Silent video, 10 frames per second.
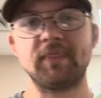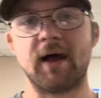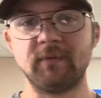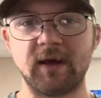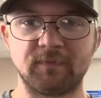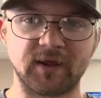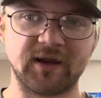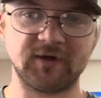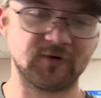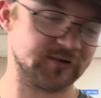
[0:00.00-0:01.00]
I'm not
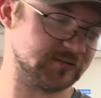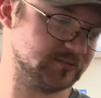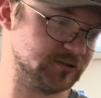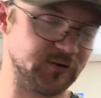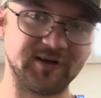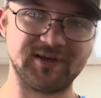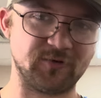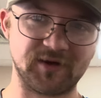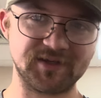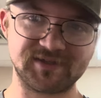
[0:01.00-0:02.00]
planning on doing any
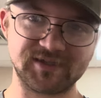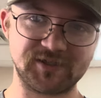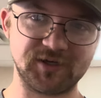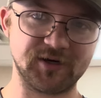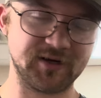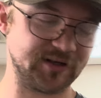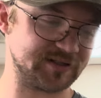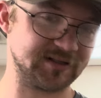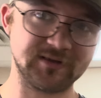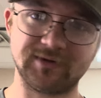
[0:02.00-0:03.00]
greens this year, and
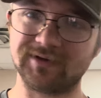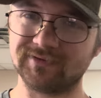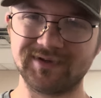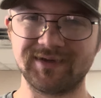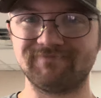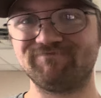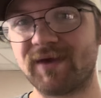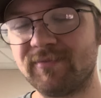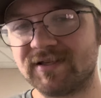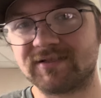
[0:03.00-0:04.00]
it's a little.
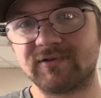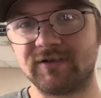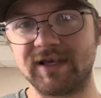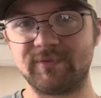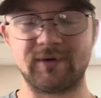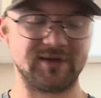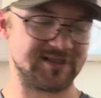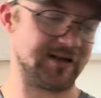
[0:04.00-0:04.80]
Maybe it's a little late. Maybe it's